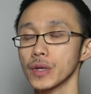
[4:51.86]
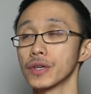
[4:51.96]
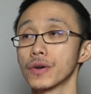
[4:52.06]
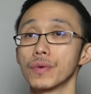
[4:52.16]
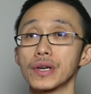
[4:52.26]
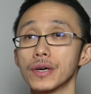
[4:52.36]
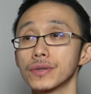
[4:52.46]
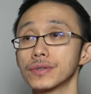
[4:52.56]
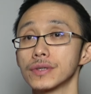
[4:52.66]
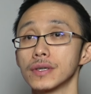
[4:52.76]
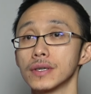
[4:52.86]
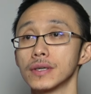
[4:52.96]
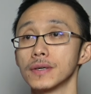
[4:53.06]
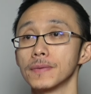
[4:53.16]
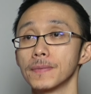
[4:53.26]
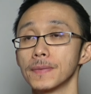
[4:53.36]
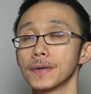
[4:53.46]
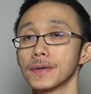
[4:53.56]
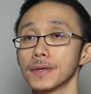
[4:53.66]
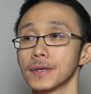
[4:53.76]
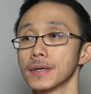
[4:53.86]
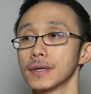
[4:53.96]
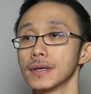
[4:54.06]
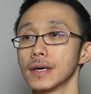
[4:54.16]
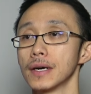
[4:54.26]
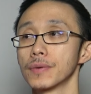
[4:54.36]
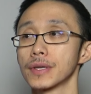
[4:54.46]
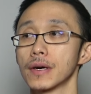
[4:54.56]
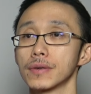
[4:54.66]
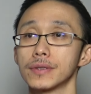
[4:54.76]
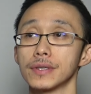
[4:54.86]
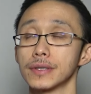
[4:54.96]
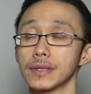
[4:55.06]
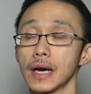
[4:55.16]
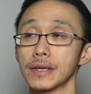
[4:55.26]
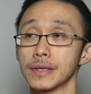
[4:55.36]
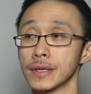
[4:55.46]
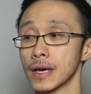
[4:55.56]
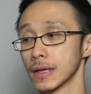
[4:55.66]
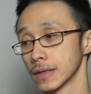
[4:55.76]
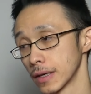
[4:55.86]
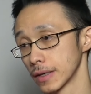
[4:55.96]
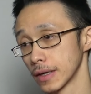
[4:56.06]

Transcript: I know what else. Uh, uh would else did I did not like?